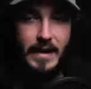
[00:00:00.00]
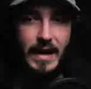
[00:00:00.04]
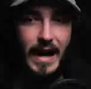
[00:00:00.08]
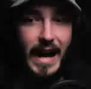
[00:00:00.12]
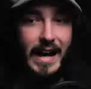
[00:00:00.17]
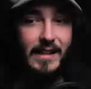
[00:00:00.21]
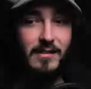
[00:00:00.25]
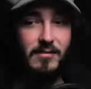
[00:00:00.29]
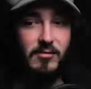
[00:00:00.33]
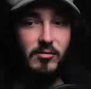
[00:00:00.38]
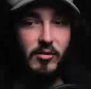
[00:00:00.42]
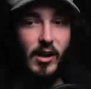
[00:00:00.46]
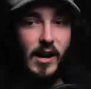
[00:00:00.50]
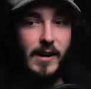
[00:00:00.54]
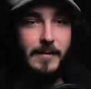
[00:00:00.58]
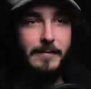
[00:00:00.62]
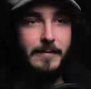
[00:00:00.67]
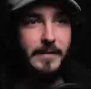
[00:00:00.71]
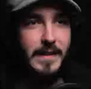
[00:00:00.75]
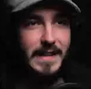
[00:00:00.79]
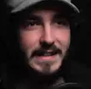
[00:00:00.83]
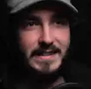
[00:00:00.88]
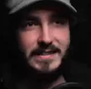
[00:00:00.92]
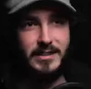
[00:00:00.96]
I
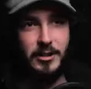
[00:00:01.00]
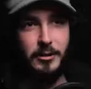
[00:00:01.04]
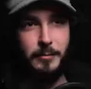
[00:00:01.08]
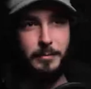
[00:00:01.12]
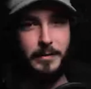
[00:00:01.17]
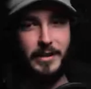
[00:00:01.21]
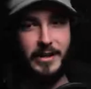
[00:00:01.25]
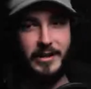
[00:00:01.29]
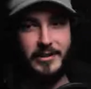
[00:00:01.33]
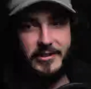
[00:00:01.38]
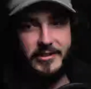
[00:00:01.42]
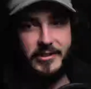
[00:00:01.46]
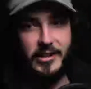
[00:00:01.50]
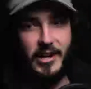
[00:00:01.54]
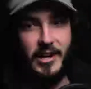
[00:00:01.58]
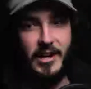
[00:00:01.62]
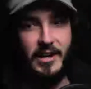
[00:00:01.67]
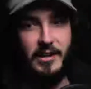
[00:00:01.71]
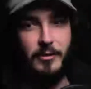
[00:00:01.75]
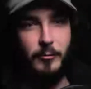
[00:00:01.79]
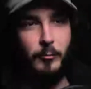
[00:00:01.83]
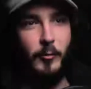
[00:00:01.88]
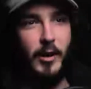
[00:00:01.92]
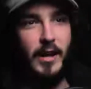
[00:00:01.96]
loved this opening
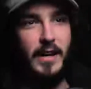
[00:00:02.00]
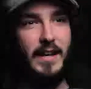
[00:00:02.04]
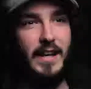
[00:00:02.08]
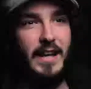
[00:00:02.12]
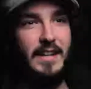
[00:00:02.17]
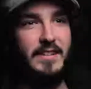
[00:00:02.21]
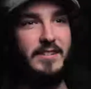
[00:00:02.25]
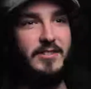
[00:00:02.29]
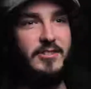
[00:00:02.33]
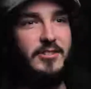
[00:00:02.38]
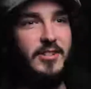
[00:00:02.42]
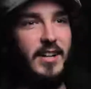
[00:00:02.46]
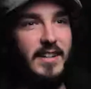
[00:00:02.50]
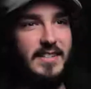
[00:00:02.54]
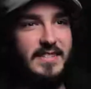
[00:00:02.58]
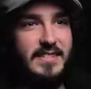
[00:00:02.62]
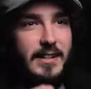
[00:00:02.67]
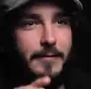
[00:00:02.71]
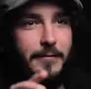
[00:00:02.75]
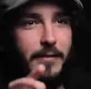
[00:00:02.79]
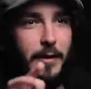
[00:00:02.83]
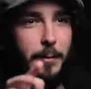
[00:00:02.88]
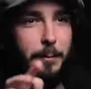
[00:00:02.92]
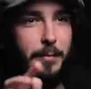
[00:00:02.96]
shot when it's just
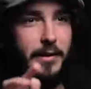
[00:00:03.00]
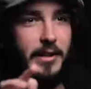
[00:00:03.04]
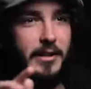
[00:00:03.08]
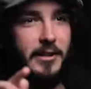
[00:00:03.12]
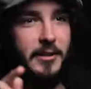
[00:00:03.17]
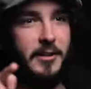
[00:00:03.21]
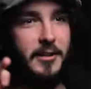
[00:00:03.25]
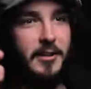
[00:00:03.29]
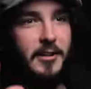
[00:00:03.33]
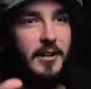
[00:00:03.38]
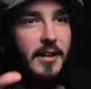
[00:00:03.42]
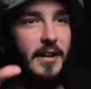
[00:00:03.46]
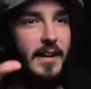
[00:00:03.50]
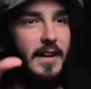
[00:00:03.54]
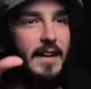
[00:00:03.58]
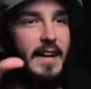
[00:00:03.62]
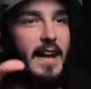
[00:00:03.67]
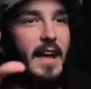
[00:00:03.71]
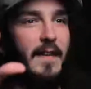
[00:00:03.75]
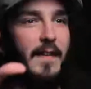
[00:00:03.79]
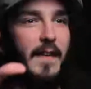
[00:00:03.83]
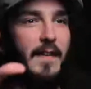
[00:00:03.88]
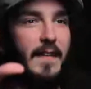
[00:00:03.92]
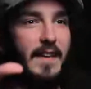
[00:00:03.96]
of the pier
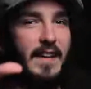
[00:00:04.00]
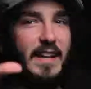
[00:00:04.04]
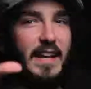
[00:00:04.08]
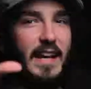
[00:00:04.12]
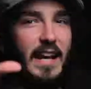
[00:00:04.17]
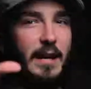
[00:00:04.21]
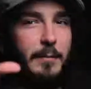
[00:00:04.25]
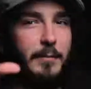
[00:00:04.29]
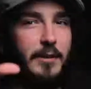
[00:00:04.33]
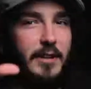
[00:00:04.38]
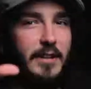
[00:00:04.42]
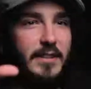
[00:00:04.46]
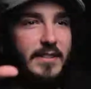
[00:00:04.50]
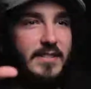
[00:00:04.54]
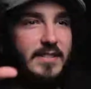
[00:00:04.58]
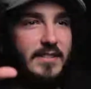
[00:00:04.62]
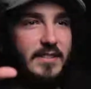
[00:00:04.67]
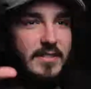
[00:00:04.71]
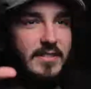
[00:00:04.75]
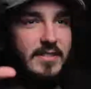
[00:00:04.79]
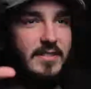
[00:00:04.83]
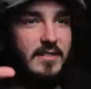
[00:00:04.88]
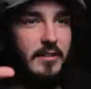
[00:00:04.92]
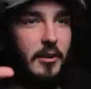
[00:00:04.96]
and then the camera is
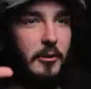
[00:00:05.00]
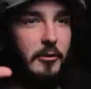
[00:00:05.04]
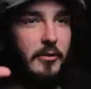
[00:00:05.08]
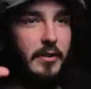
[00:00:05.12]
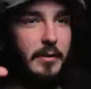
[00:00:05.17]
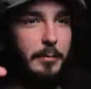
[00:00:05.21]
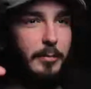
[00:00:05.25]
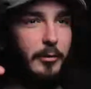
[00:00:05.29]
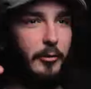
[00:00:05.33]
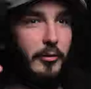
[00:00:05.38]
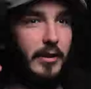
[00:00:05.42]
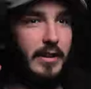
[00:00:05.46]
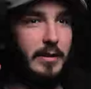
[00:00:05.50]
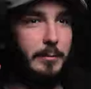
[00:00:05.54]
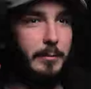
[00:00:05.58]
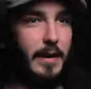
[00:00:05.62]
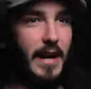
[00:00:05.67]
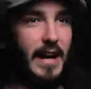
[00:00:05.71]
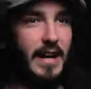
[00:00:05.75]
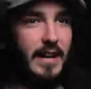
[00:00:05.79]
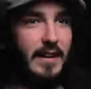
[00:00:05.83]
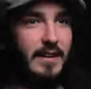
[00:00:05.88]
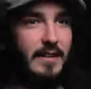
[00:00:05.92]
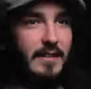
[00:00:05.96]
just slowly pulling
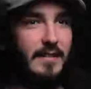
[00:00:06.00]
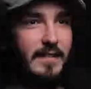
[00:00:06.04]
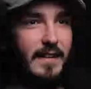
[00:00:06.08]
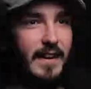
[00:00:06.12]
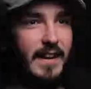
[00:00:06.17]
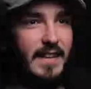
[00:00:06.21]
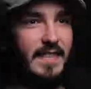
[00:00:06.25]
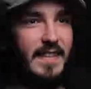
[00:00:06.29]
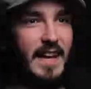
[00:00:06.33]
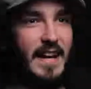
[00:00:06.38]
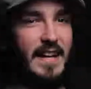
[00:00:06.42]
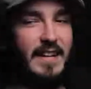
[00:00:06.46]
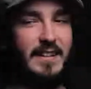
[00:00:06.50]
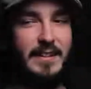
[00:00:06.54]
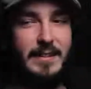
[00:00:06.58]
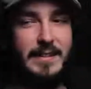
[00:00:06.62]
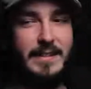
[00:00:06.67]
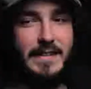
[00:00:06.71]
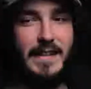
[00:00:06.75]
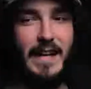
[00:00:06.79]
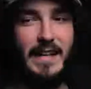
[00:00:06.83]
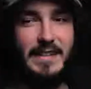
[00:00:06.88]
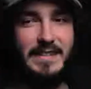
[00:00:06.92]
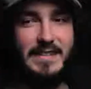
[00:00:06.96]
back. Like,
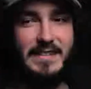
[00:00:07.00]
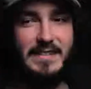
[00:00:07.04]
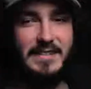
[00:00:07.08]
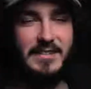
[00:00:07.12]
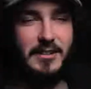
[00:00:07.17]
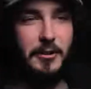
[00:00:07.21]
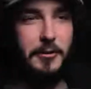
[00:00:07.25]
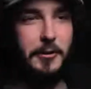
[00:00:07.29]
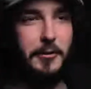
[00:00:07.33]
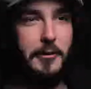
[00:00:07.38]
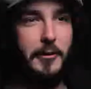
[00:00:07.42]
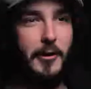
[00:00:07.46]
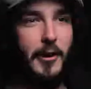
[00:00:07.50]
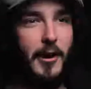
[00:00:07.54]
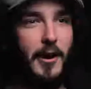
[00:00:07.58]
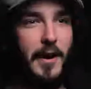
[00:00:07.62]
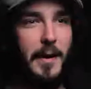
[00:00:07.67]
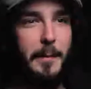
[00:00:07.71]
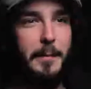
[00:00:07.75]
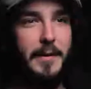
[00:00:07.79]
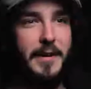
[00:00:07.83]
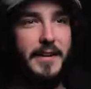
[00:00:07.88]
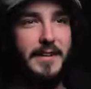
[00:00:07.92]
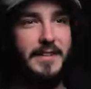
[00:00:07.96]
that's so
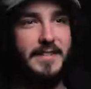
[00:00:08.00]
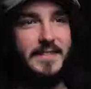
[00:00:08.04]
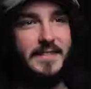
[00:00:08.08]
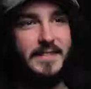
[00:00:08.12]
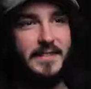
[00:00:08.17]
ominous.